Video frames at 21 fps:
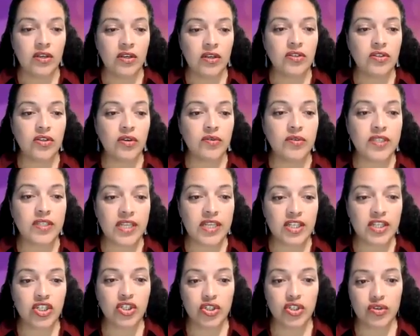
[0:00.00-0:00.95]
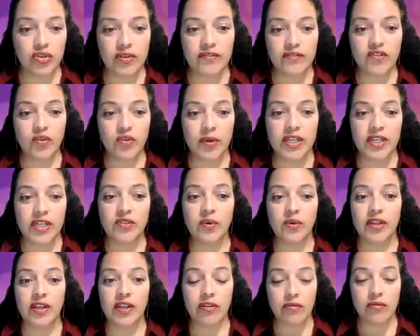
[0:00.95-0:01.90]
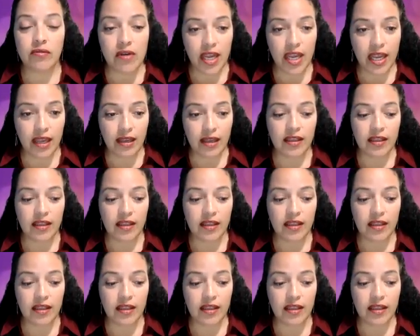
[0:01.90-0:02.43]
So since June of 2023,